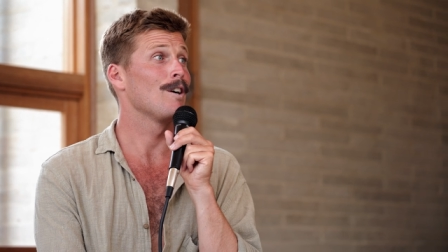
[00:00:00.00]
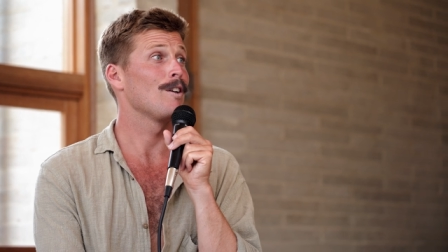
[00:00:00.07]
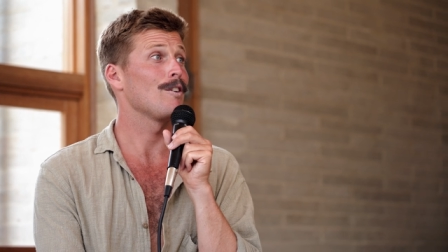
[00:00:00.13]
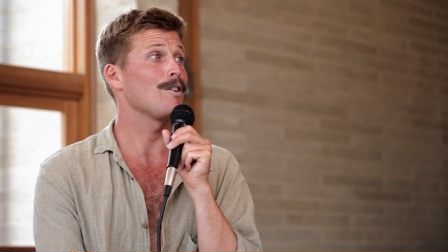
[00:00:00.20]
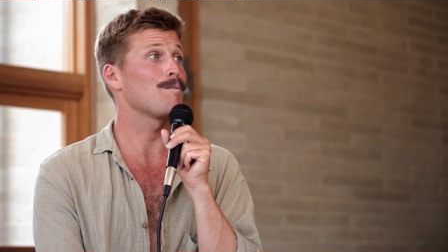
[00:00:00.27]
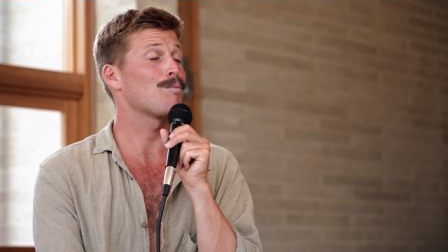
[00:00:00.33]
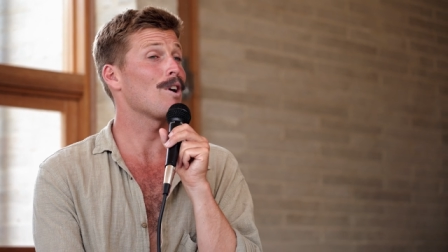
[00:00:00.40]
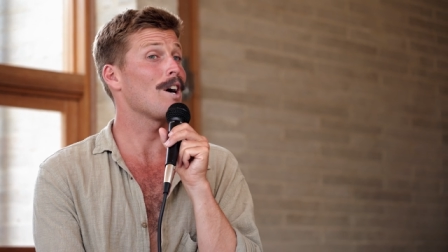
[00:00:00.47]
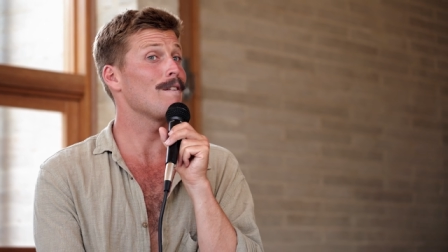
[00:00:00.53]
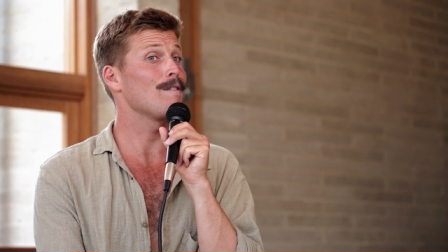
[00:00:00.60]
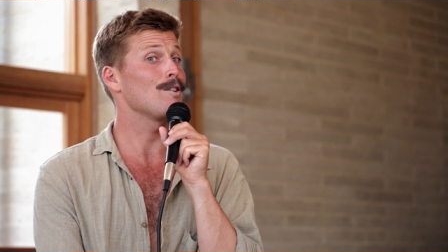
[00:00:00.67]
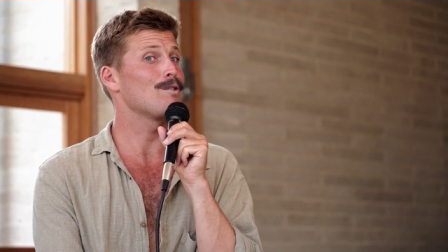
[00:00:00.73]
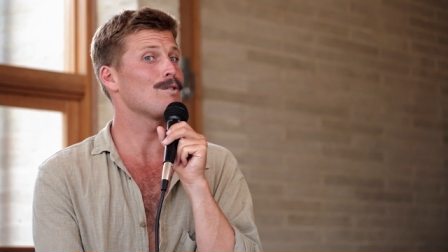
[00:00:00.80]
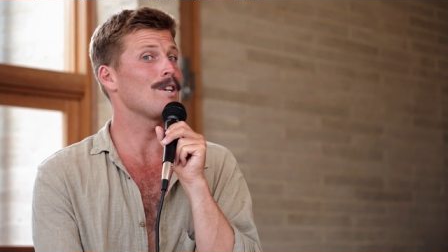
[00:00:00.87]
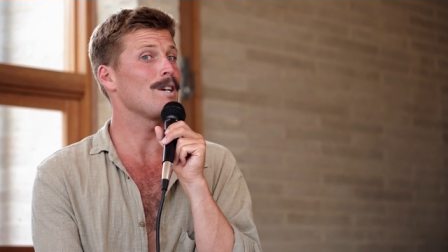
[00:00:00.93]
Yeah. Those
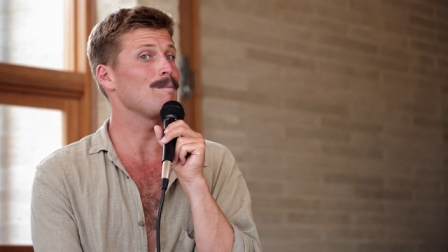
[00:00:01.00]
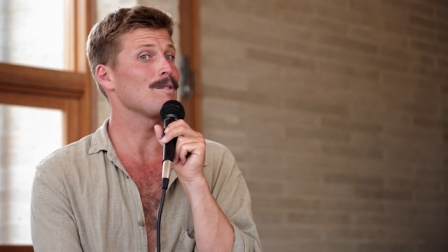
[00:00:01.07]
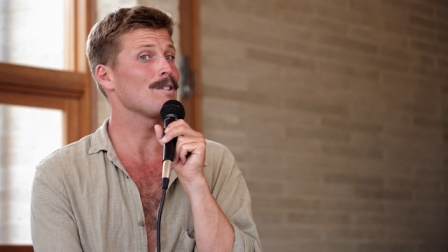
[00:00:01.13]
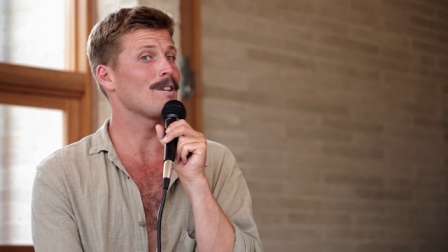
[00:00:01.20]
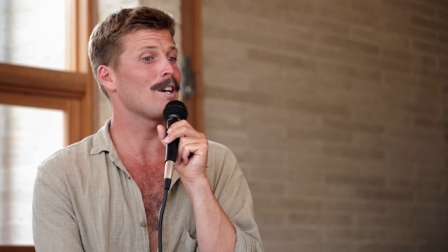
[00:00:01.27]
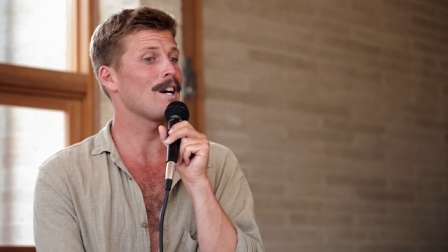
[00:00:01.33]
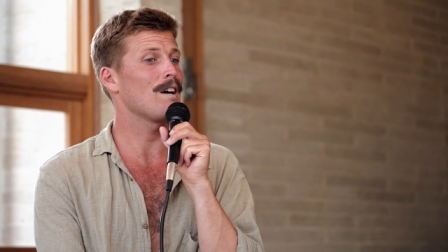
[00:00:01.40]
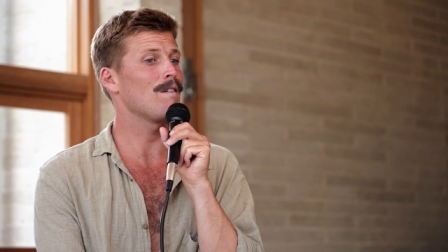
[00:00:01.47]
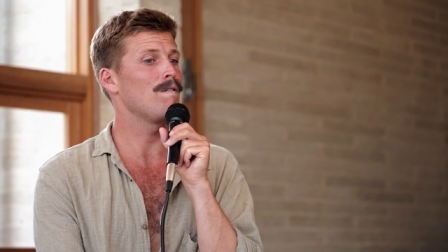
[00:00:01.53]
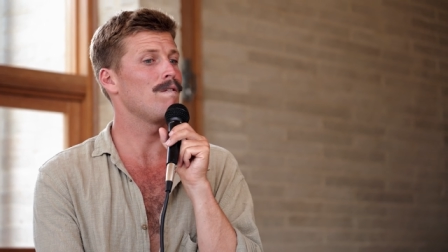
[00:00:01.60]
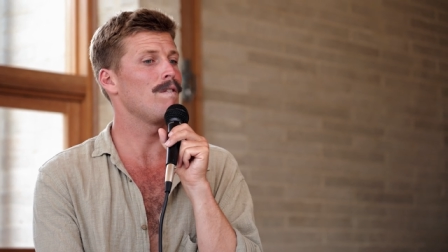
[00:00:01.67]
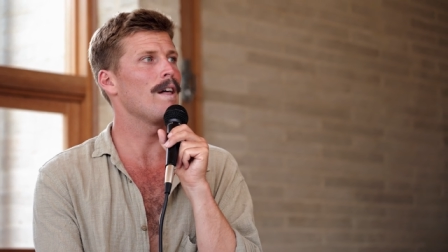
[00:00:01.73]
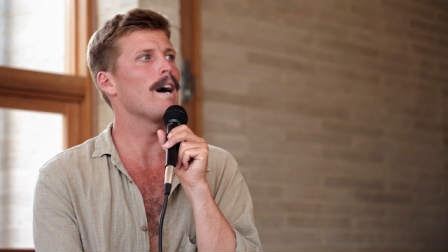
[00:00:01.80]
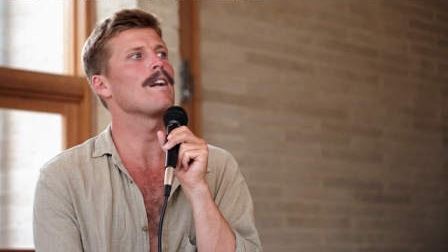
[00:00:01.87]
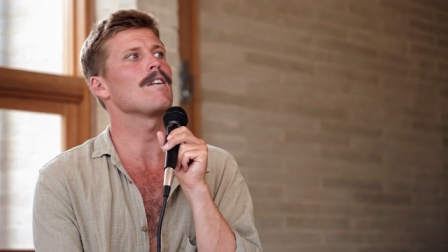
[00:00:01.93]
private dreams. Can I have
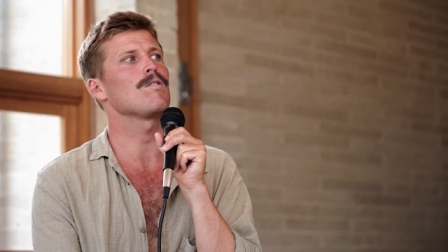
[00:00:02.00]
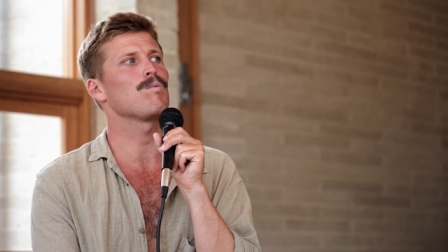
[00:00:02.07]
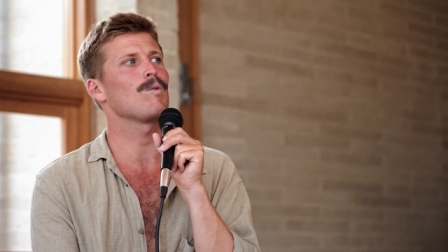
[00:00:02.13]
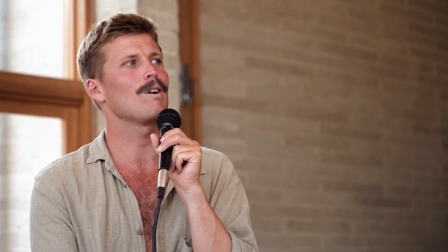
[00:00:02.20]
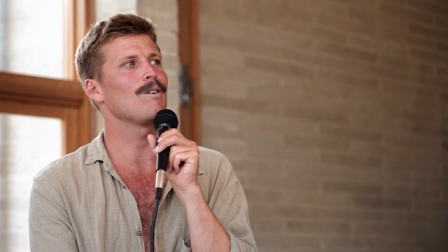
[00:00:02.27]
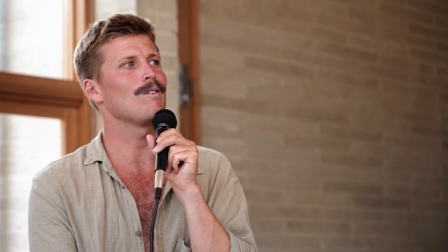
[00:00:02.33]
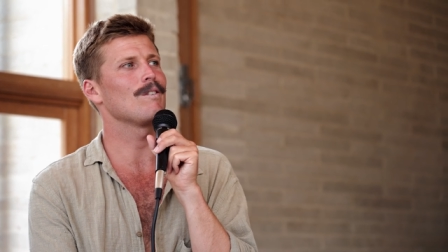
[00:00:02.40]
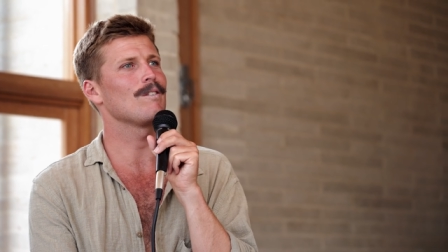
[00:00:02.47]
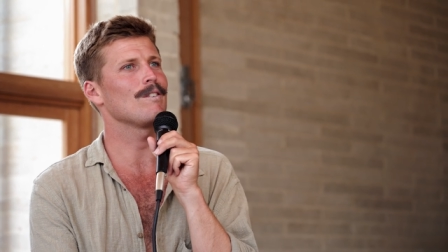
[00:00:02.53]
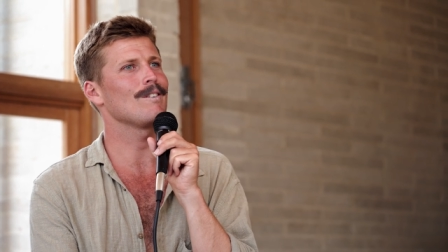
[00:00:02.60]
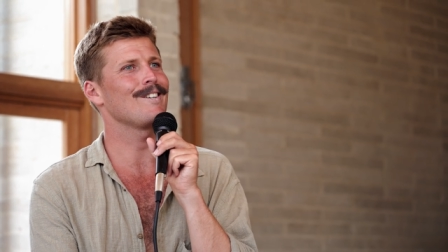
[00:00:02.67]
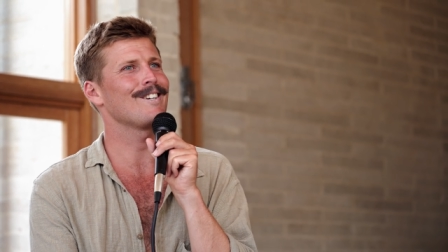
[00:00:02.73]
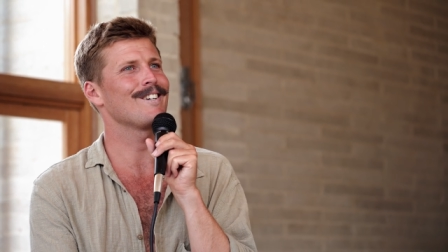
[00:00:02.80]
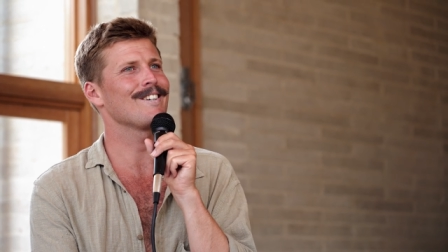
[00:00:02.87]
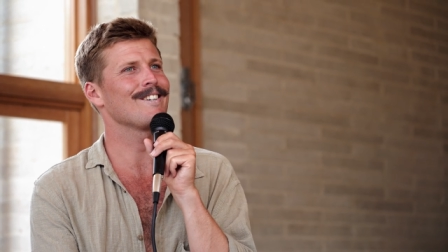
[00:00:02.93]
that as well?
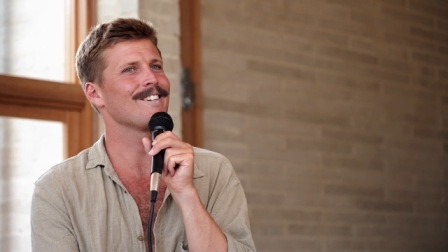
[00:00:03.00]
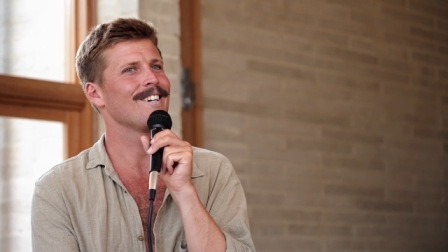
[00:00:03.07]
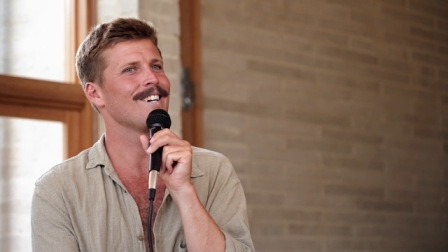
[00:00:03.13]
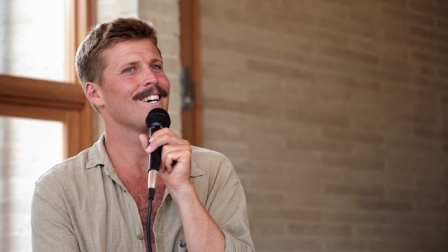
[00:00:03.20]
You know.